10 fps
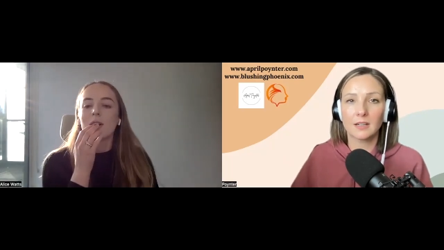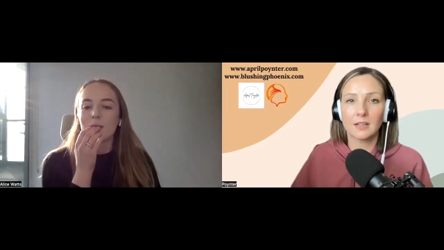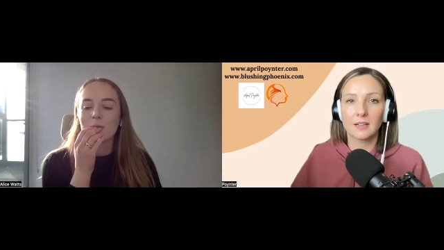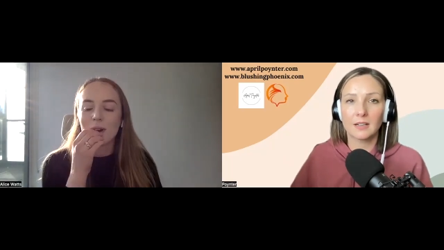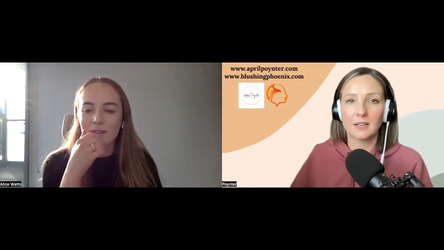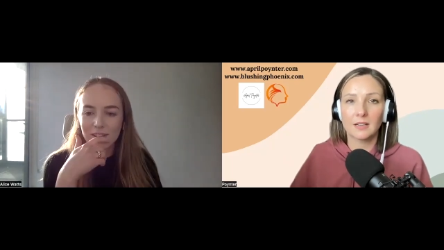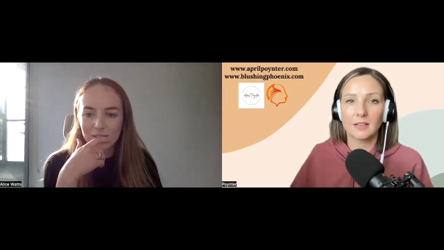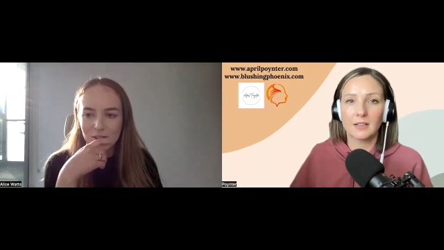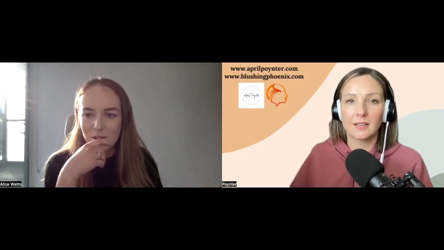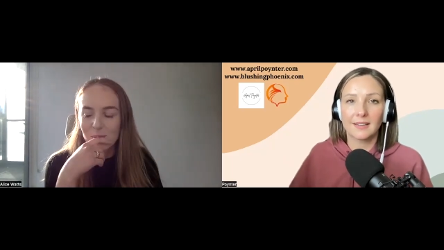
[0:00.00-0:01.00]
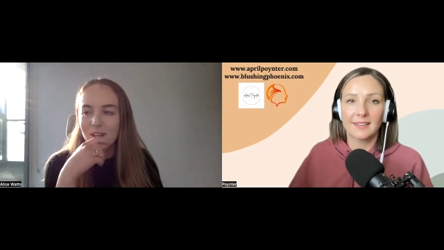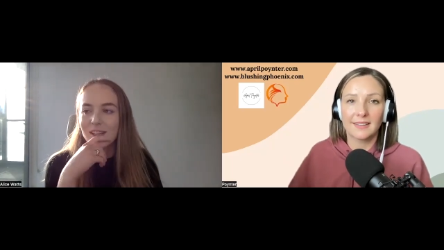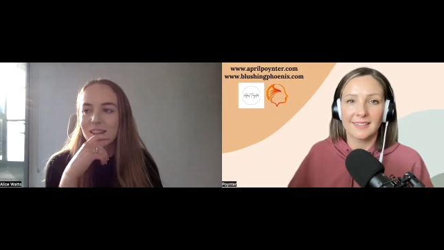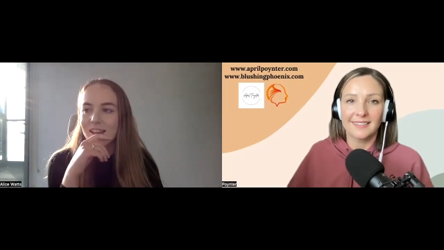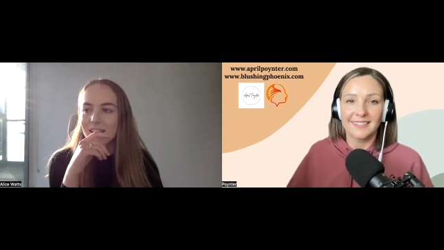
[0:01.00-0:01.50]
Speaker 1: Oh, I feel like there's so
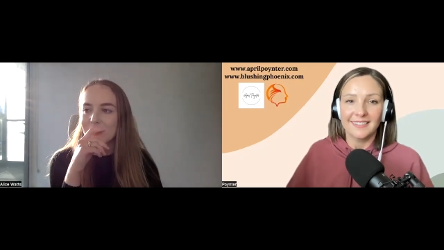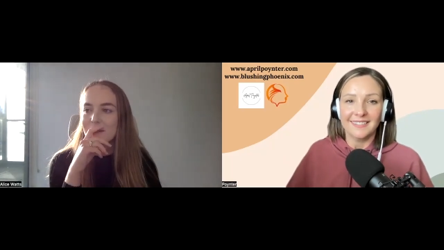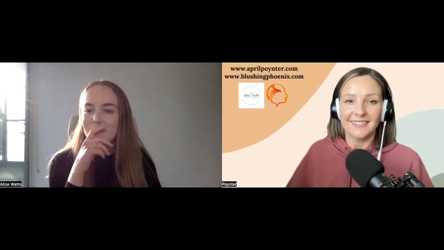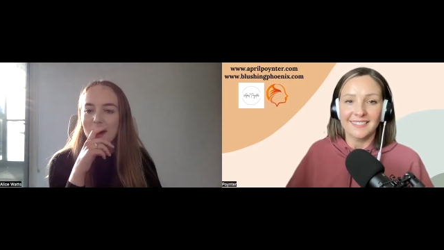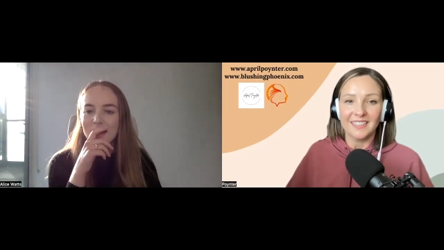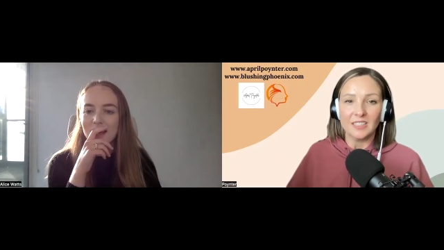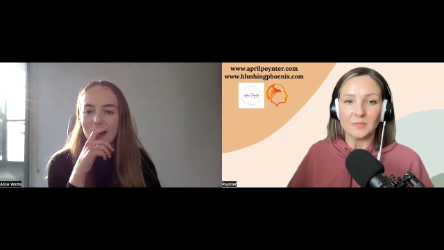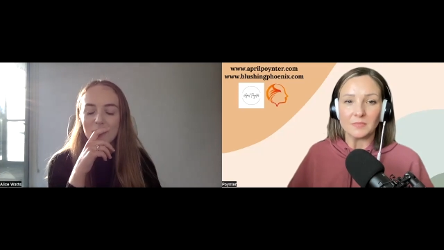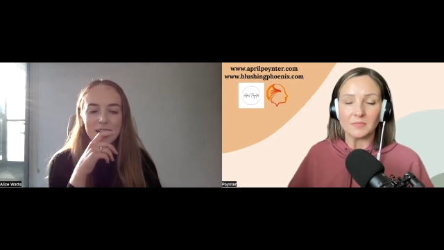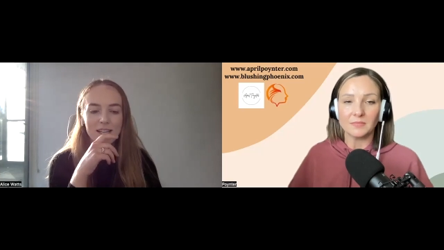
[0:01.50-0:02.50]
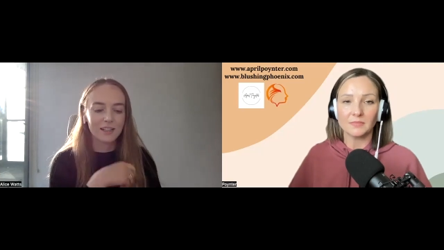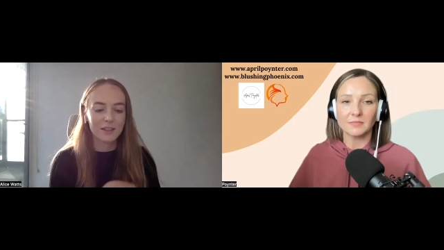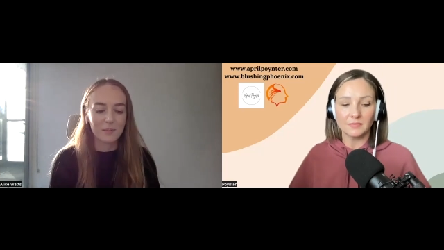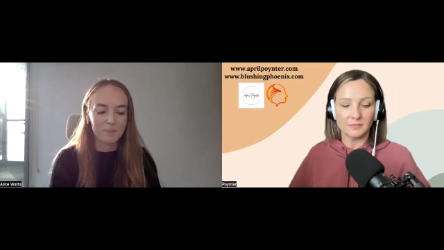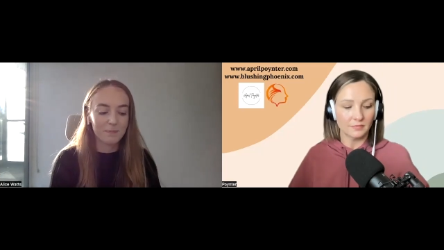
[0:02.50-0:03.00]
many things, but I would say
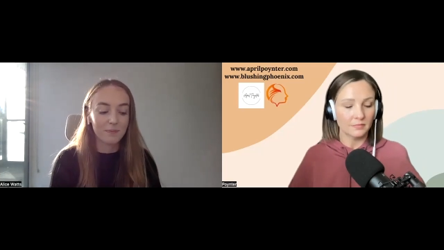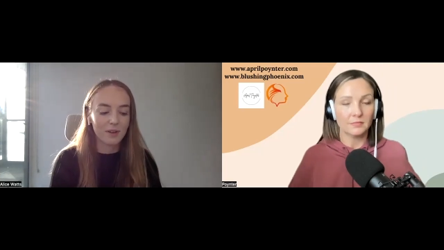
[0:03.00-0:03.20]
like the